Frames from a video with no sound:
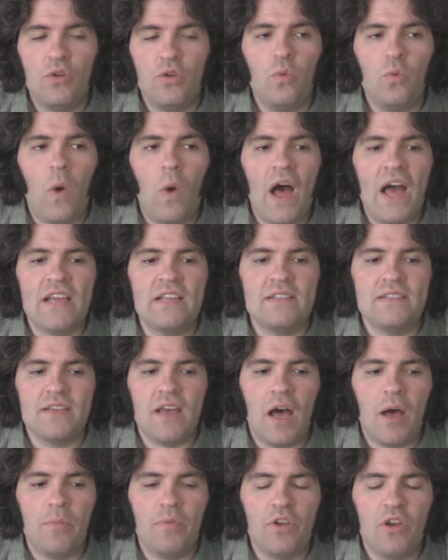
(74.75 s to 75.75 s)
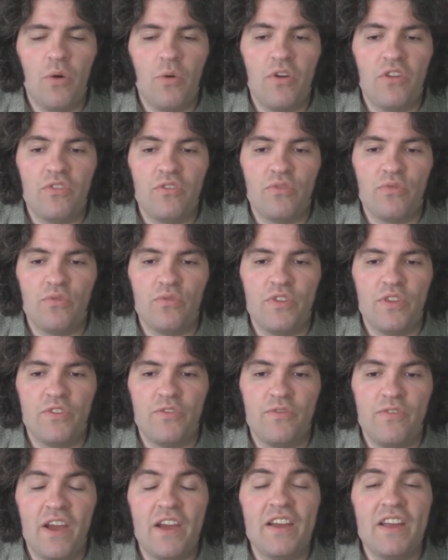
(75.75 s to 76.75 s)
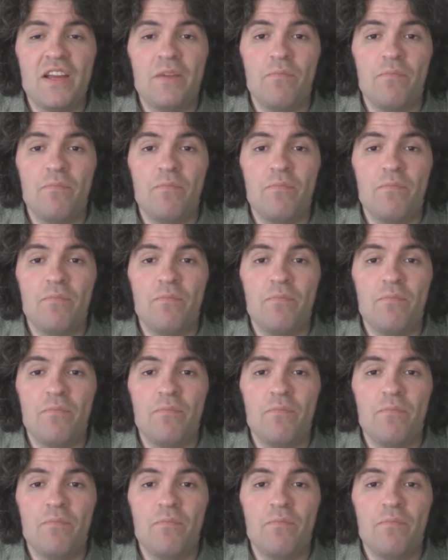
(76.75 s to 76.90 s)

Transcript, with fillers: who winds up going through this very